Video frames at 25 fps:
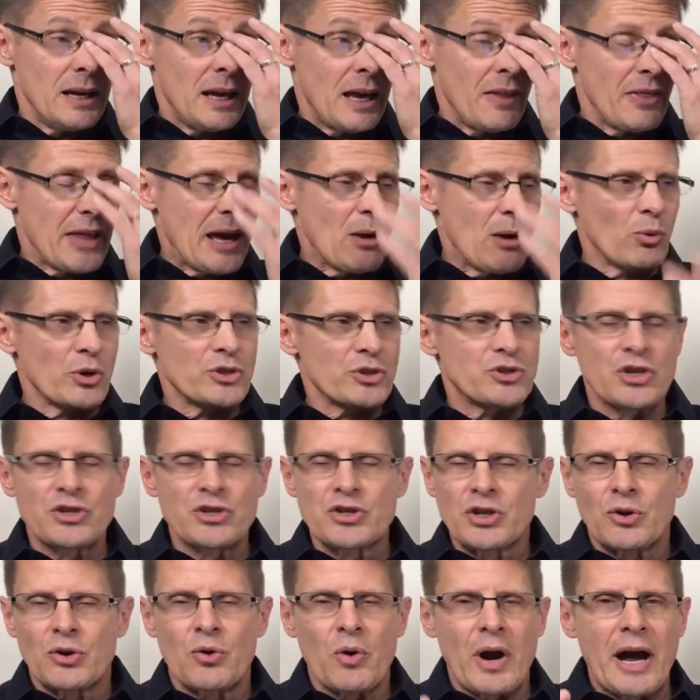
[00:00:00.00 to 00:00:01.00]
And that was
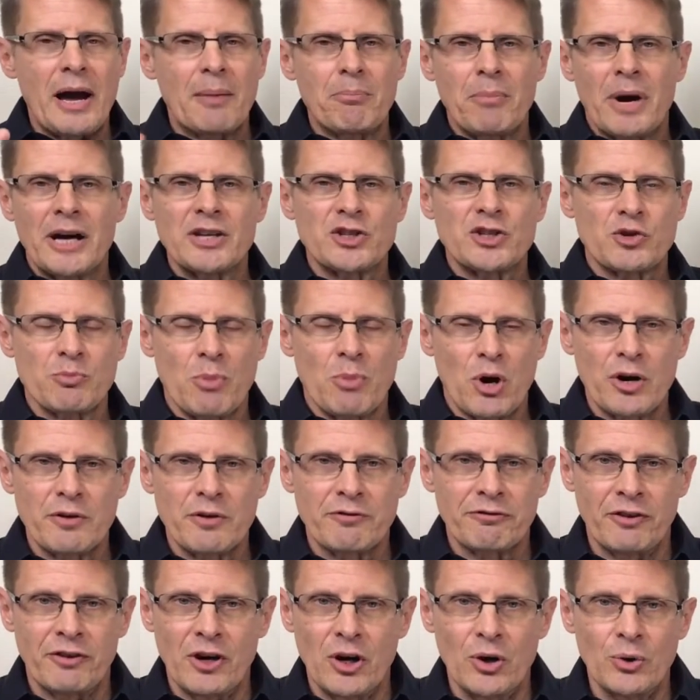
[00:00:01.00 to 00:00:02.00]
just to grab my
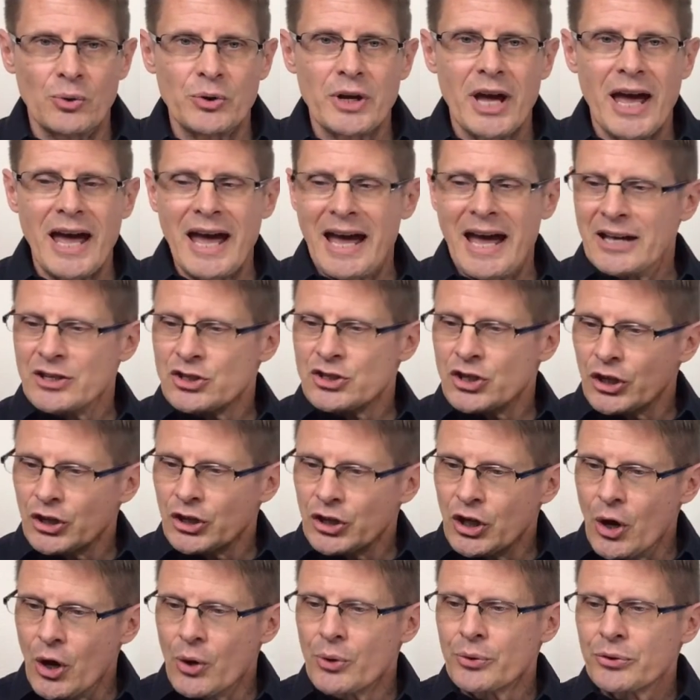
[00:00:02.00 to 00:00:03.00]
smartphone and to
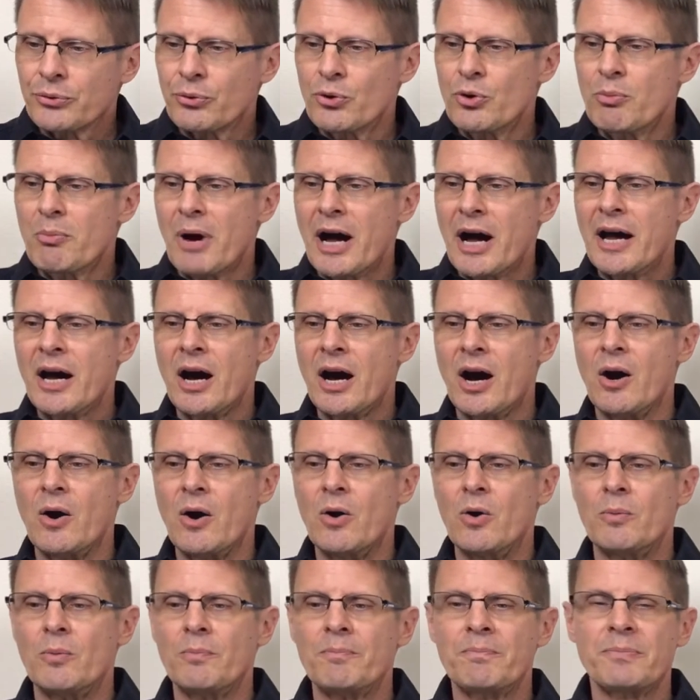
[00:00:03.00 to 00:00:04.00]
go through my
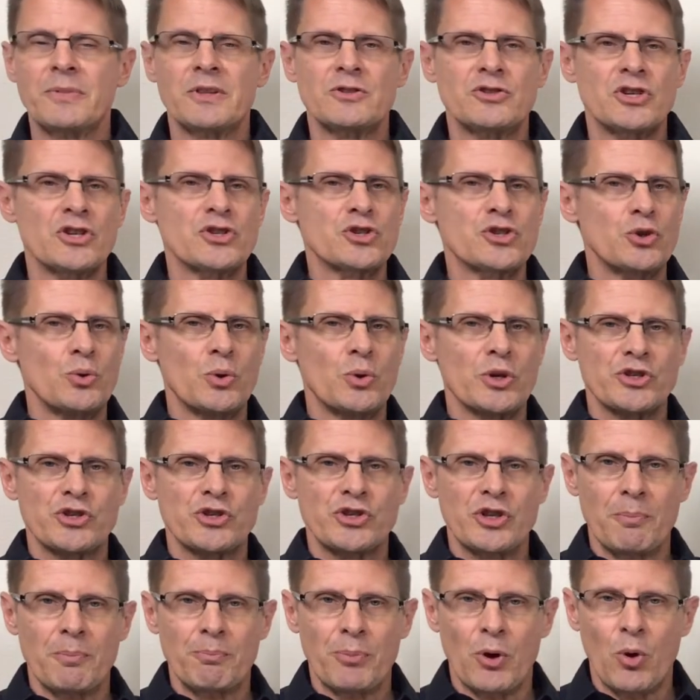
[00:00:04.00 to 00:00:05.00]
home, just do a
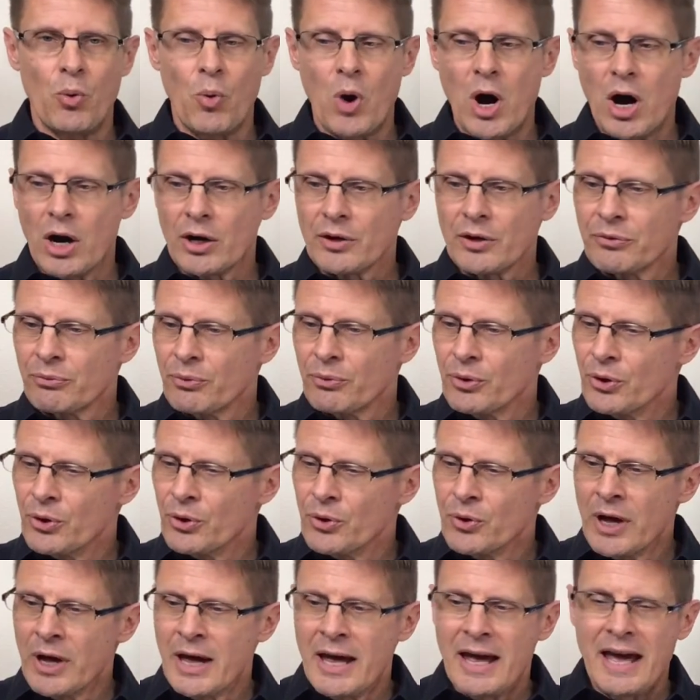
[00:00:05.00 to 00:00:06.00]
simple
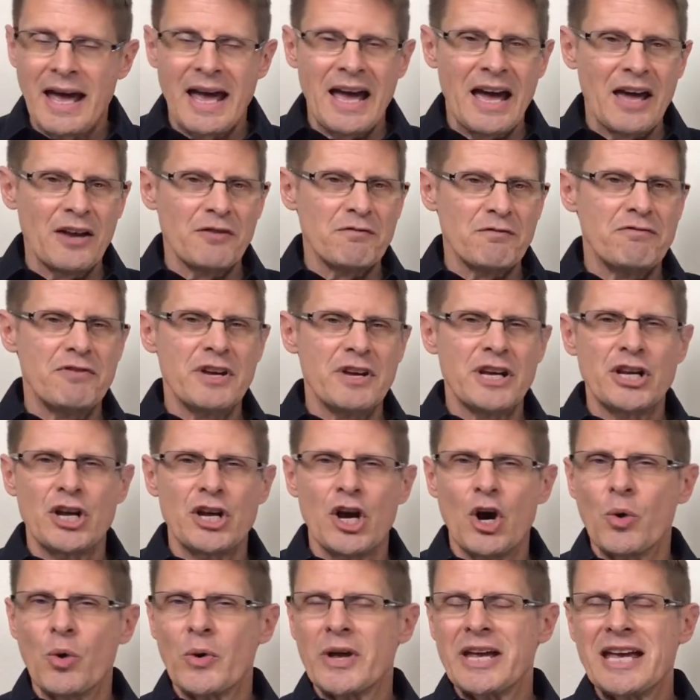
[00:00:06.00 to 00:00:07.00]
walkthrough and
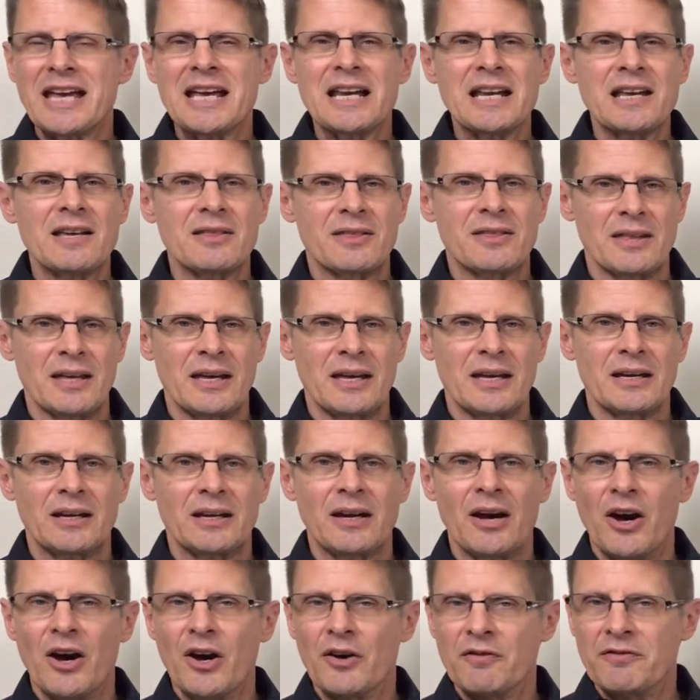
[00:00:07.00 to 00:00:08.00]
video
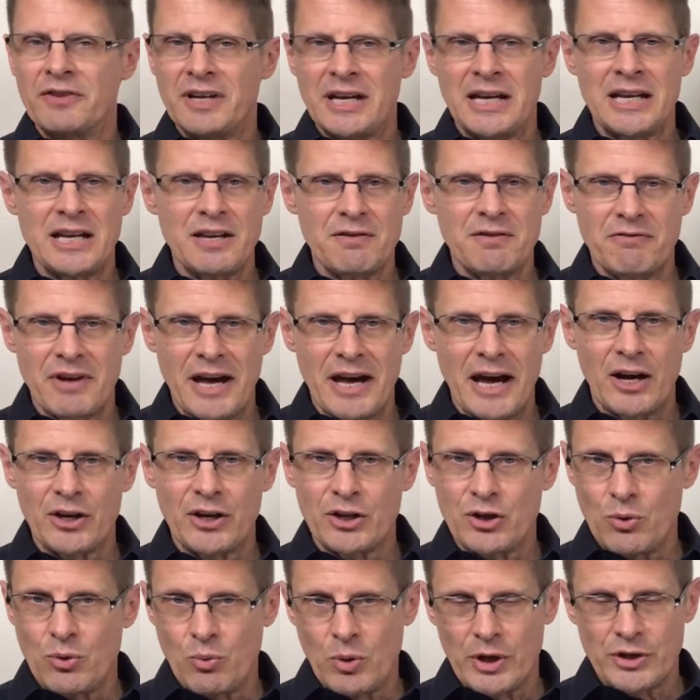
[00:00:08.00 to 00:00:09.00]
anything of any
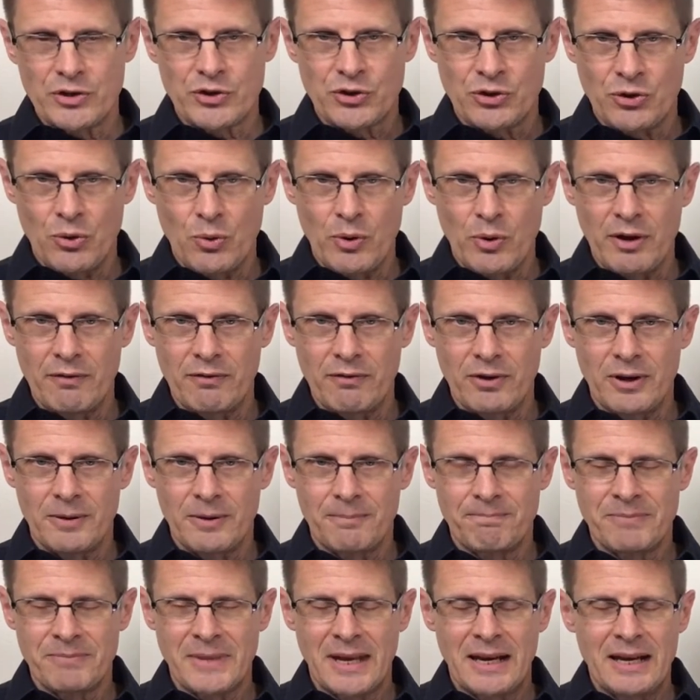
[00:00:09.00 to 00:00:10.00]
value whatsoever.